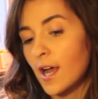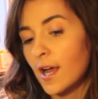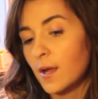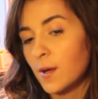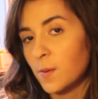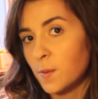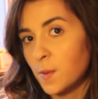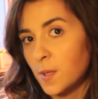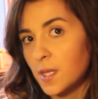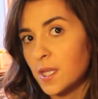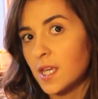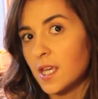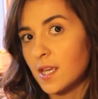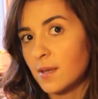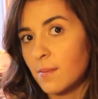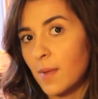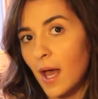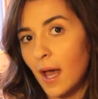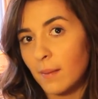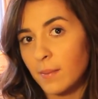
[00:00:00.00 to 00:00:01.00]
I really
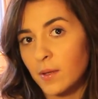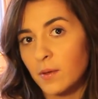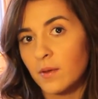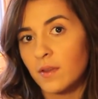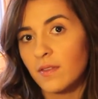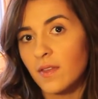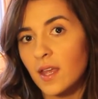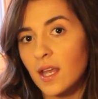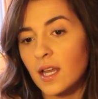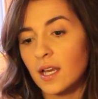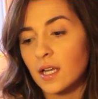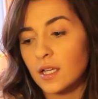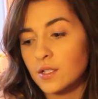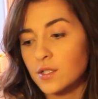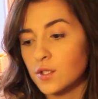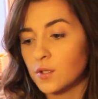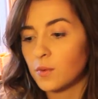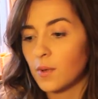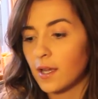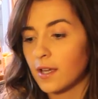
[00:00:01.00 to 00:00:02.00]
am happy with it and I
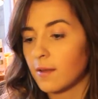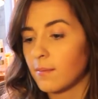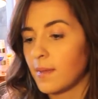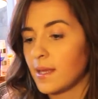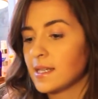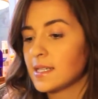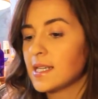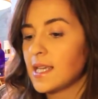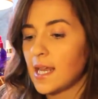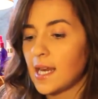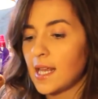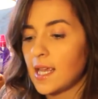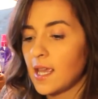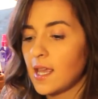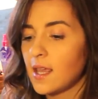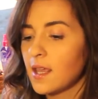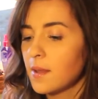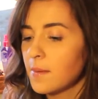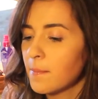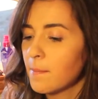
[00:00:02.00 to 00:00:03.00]
do recommend getting
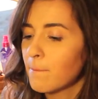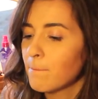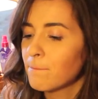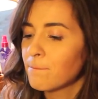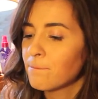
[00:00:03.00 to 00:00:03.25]
it.